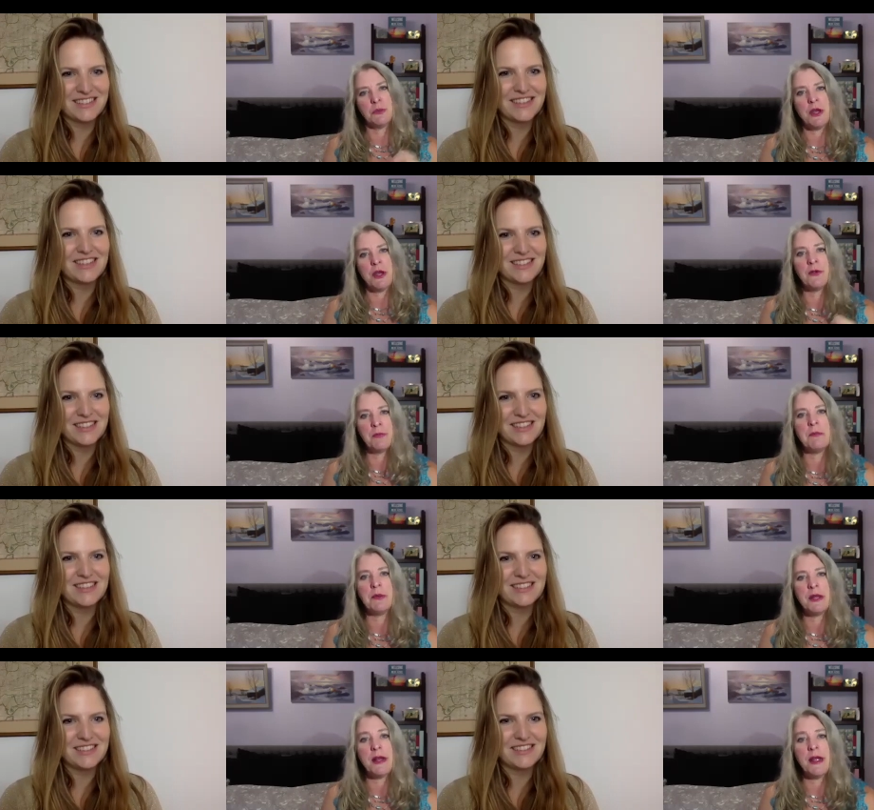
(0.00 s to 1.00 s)
Speaker 1: with other people
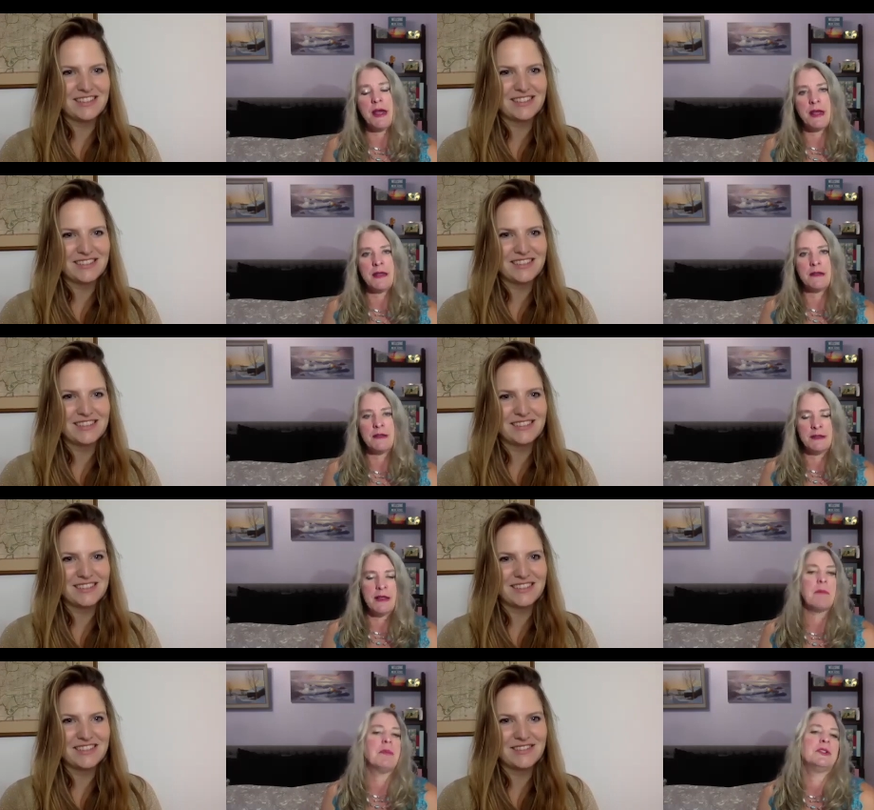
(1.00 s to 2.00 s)
that I had in
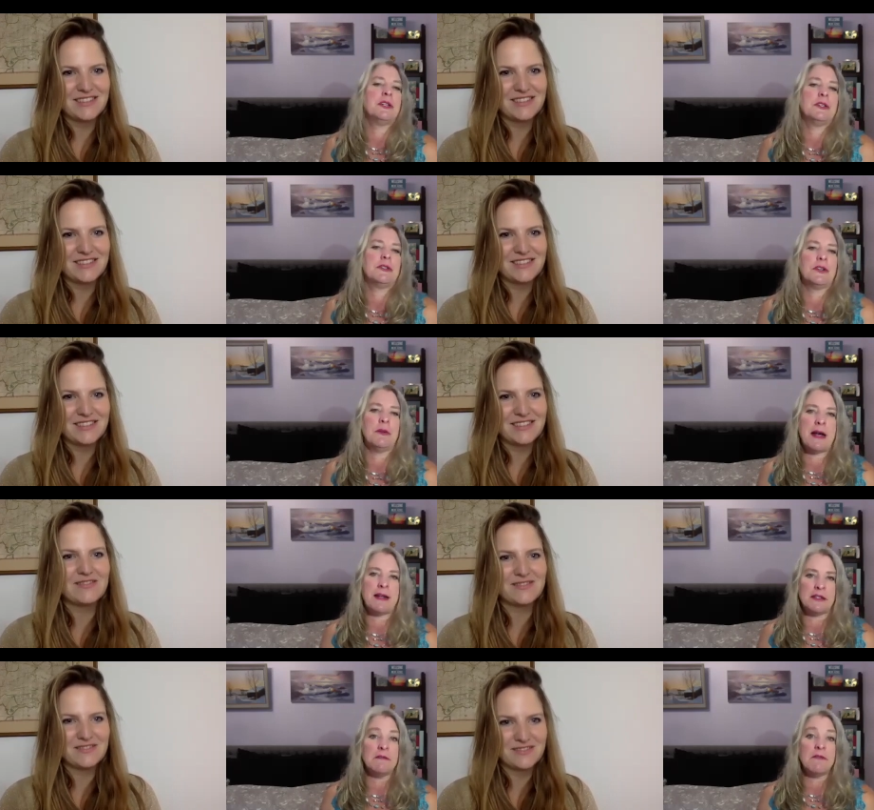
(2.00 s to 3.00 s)
that particular
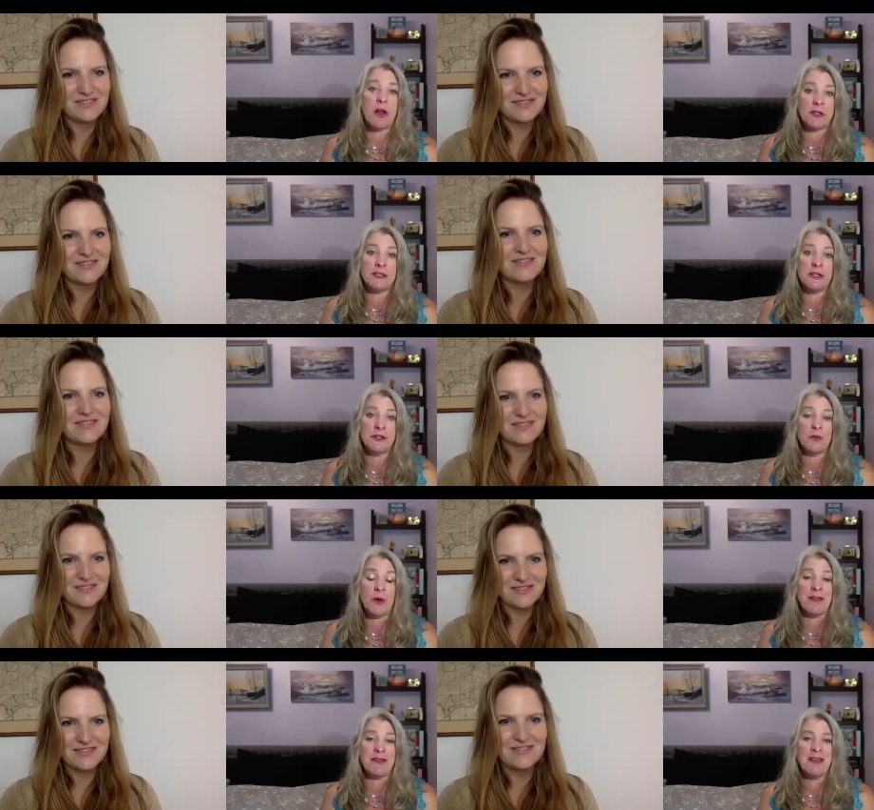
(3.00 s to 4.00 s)
capacity volunteered
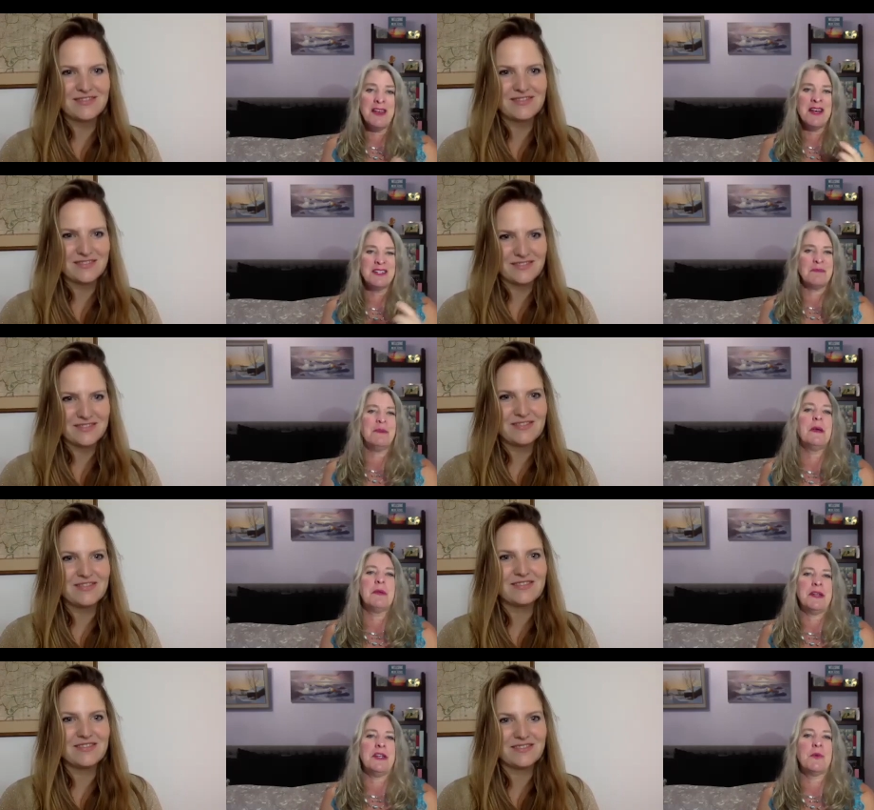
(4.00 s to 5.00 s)
with to be able
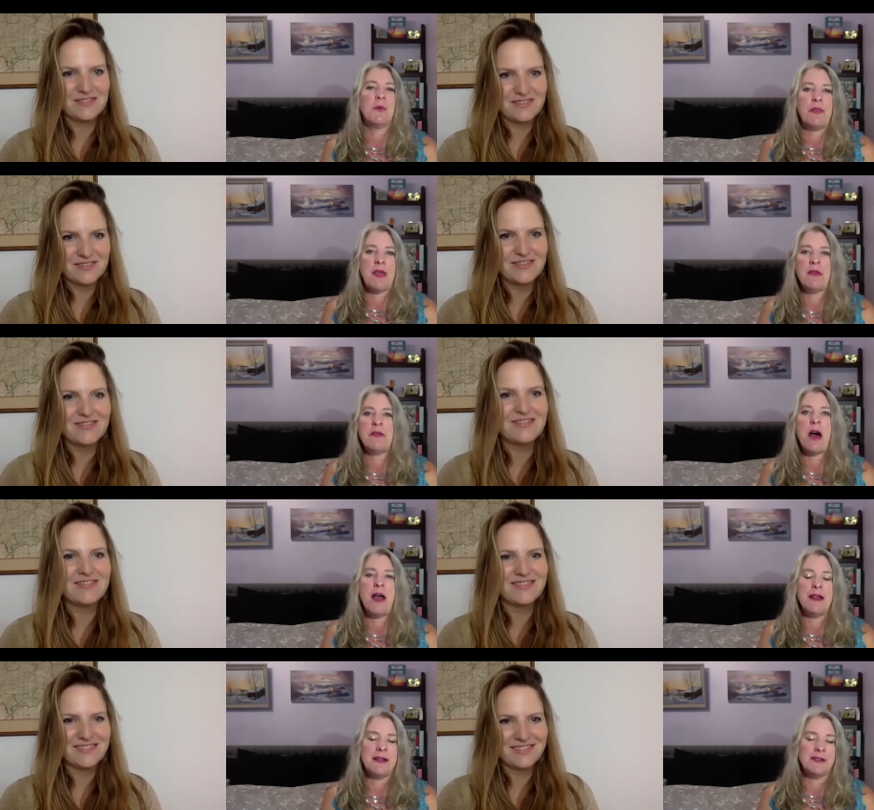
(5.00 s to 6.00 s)
to hear what they
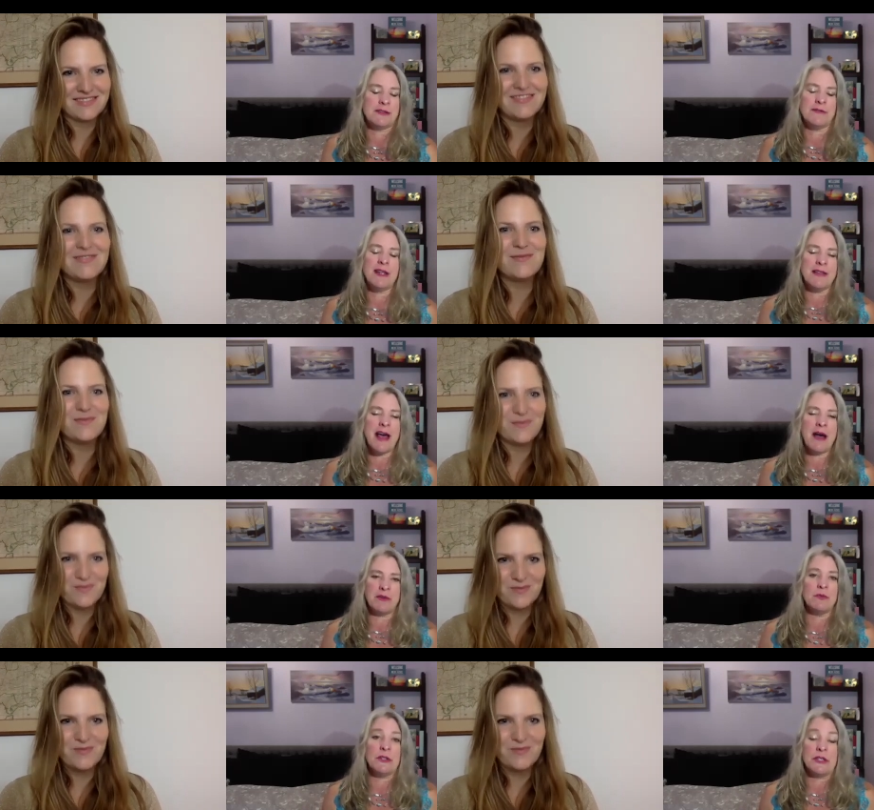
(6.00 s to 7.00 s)
Speaker 2: thought. And, and that was
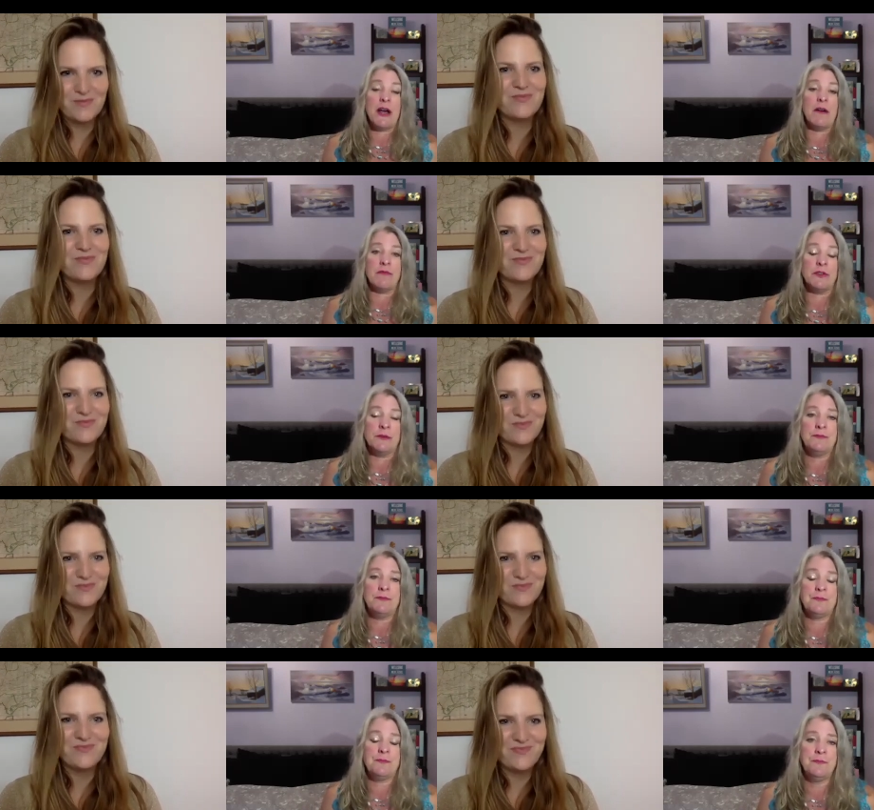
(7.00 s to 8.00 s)
really helpful.
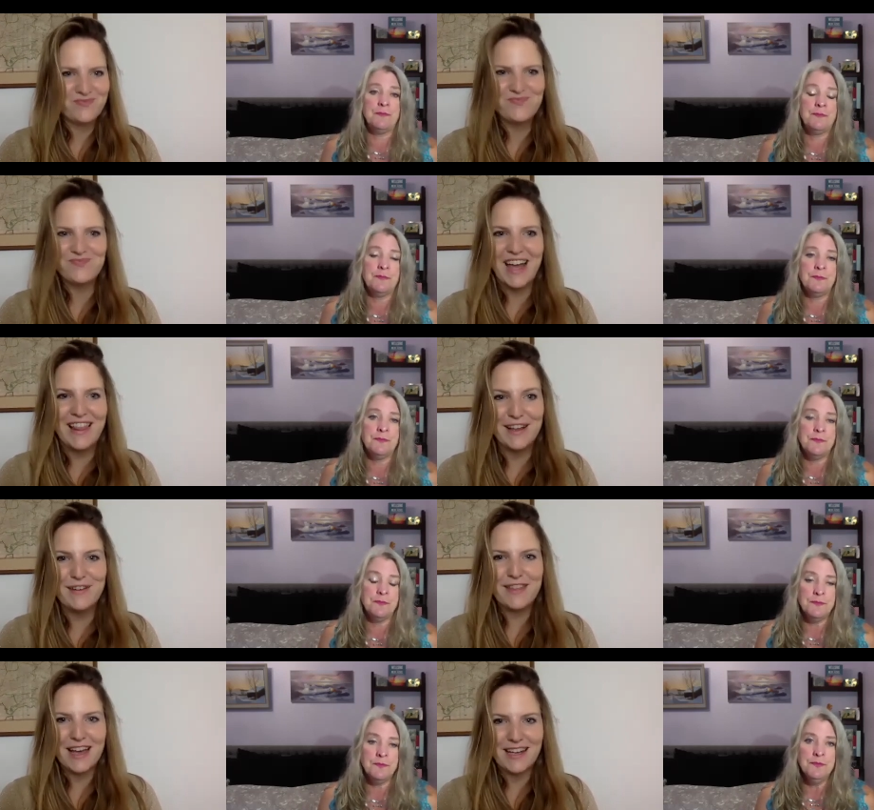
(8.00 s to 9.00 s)
Mm, I
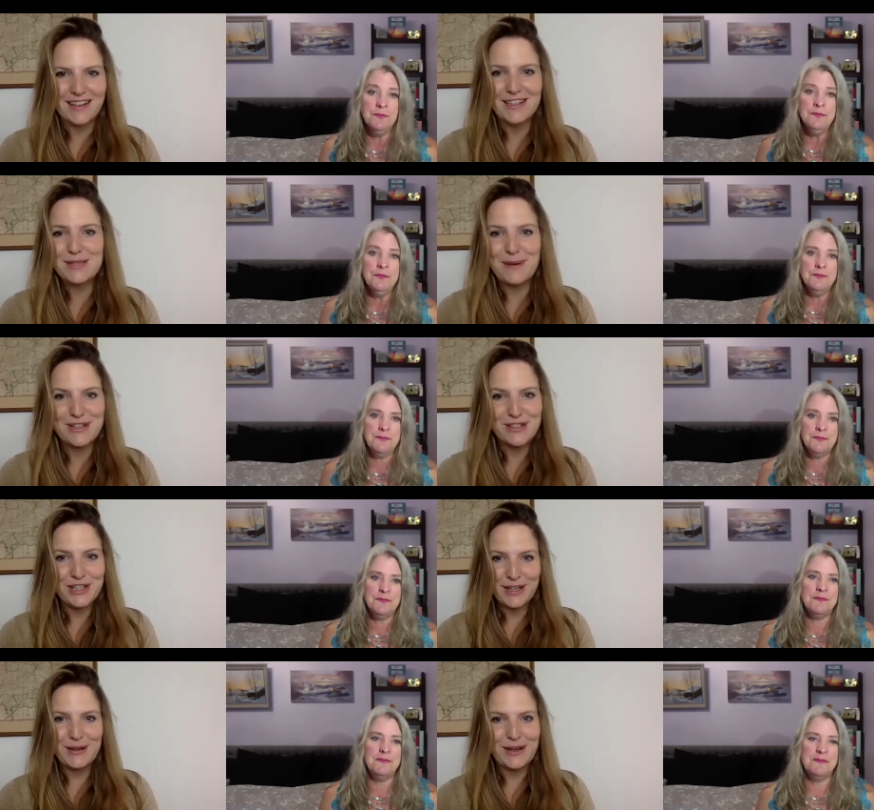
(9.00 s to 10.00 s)
love that. And
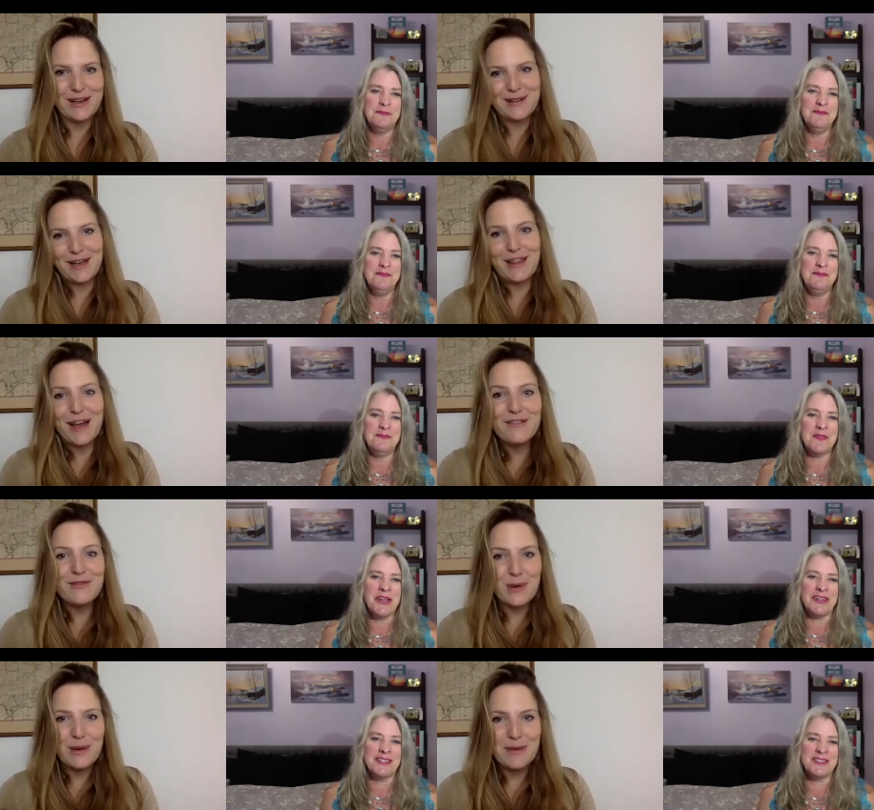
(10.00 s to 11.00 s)
especially a lot
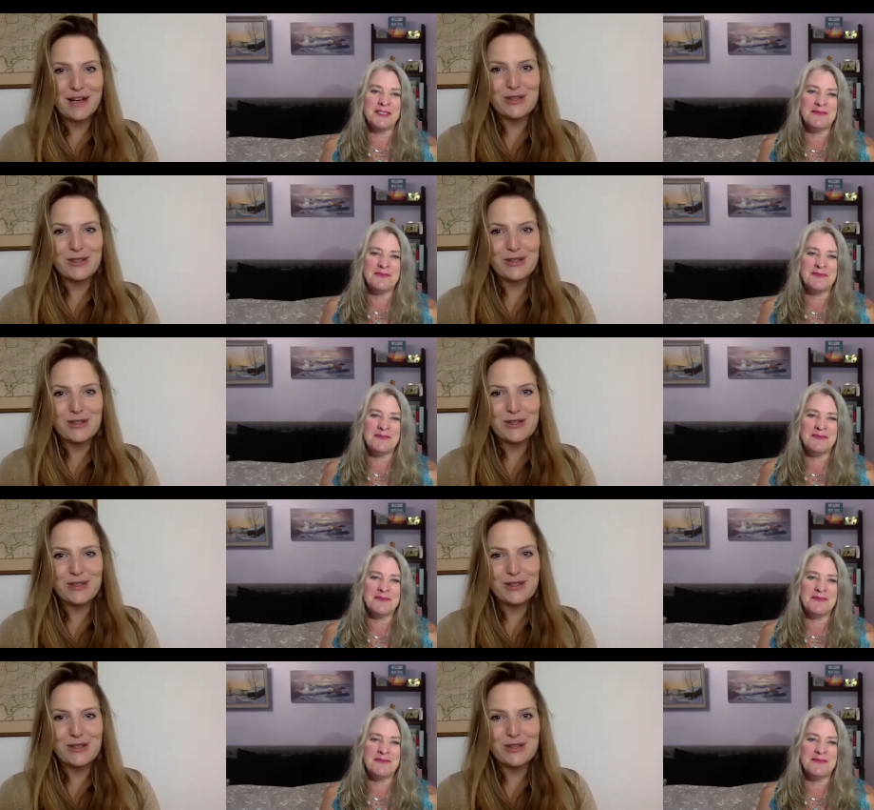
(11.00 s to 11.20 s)
of women are